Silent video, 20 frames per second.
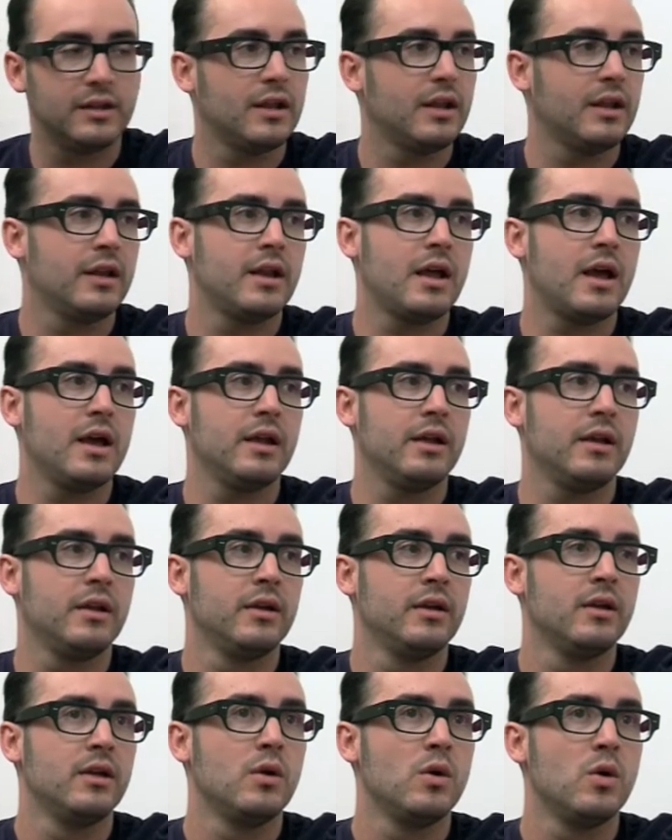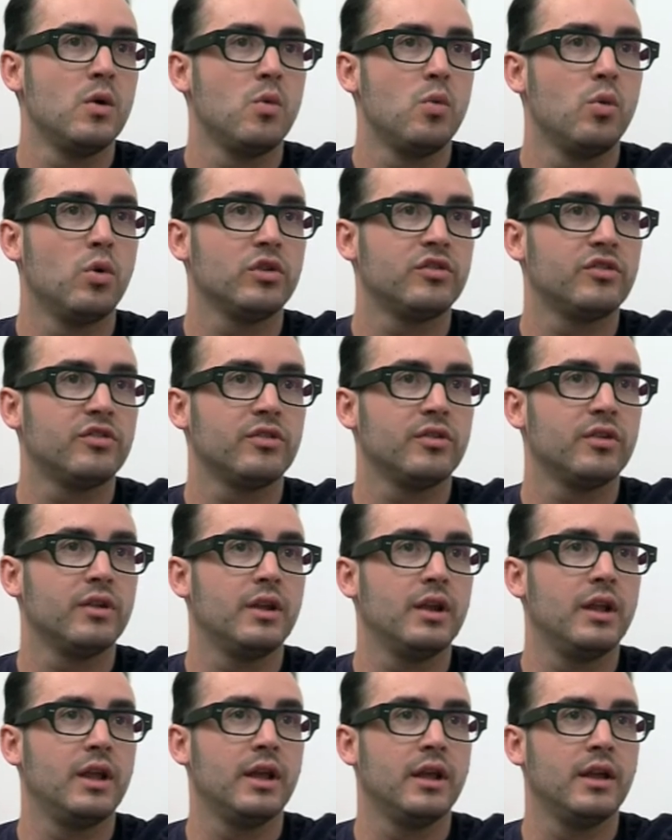And I watch
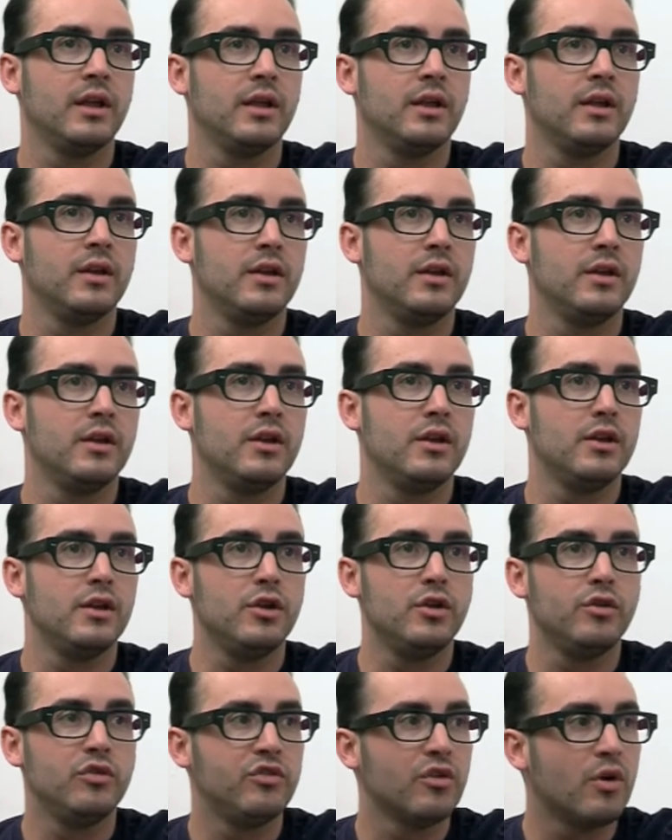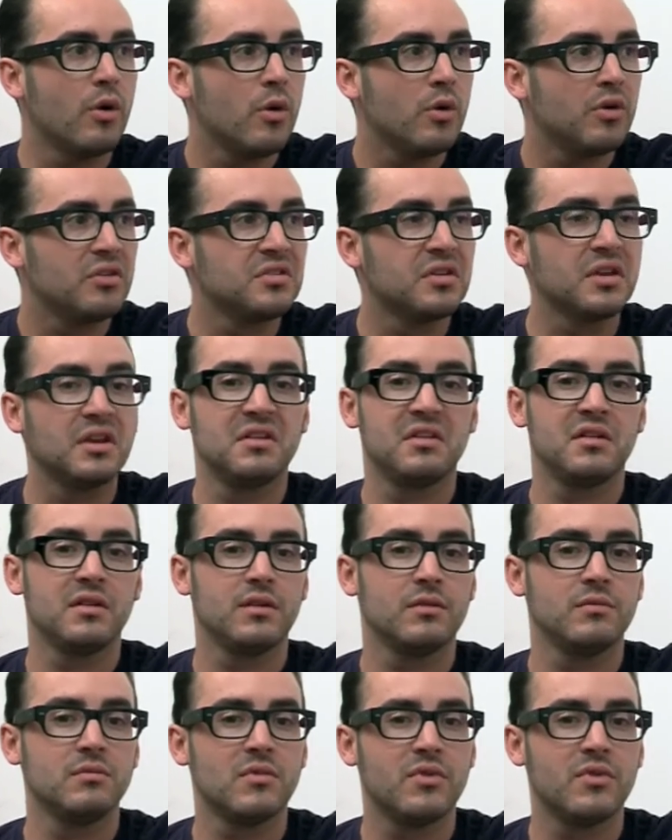new jokes and